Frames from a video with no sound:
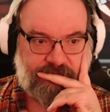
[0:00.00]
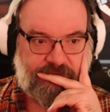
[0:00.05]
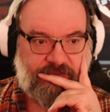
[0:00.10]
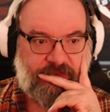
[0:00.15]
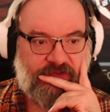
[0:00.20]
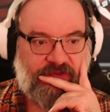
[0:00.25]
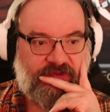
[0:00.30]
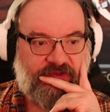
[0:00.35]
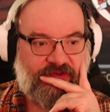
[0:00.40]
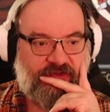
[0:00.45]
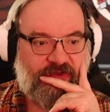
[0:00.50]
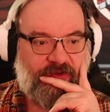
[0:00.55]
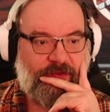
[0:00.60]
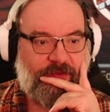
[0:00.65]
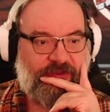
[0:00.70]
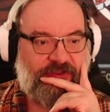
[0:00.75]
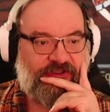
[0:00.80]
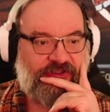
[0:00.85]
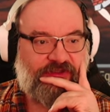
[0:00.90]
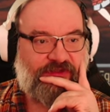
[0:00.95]
these little
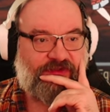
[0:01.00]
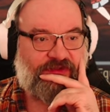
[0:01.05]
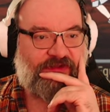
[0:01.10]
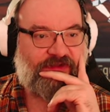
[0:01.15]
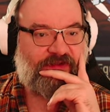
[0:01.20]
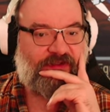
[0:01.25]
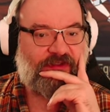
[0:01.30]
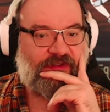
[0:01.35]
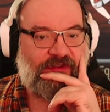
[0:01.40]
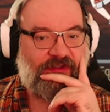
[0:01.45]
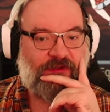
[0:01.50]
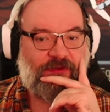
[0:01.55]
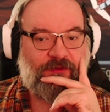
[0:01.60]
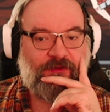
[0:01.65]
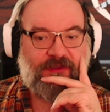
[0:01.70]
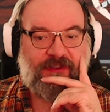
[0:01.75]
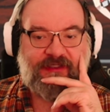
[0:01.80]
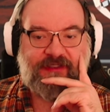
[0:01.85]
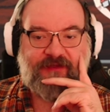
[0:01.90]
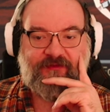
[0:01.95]
missions that they do,
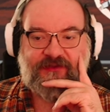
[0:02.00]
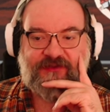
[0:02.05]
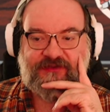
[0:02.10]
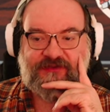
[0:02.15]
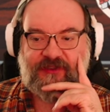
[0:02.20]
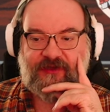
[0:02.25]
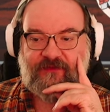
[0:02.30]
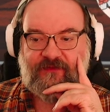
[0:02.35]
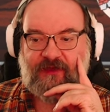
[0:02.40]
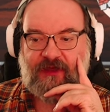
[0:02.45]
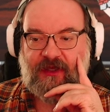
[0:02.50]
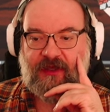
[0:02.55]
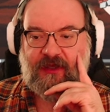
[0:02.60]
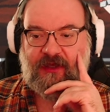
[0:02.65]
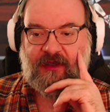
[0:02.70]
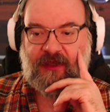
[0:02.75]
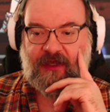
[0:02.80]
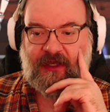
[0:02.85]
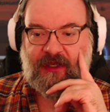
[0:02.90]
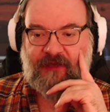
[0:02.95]
they give you stuff.
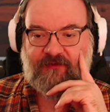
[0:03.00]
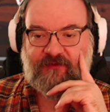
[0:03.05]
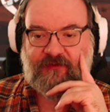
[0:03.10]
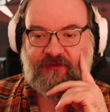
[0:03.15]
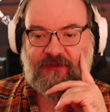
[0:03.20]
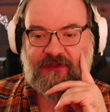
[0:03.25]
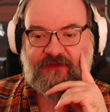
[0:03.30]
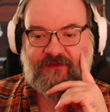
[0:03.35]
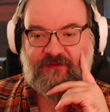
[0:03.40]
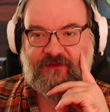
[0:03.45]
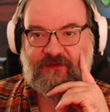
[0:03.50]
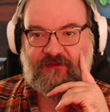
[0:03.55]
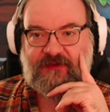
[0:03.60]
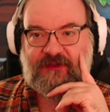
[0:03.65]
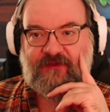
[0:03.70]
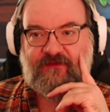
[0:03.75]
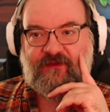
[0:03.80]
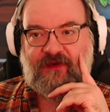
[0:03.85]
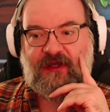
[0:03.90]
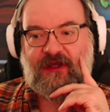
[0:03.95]
Uh, I have to be
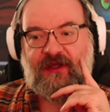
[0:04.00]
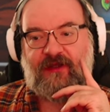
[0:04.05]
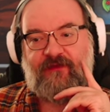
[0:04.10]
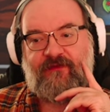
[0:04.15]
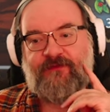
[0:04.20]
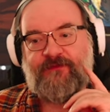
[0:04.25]
55.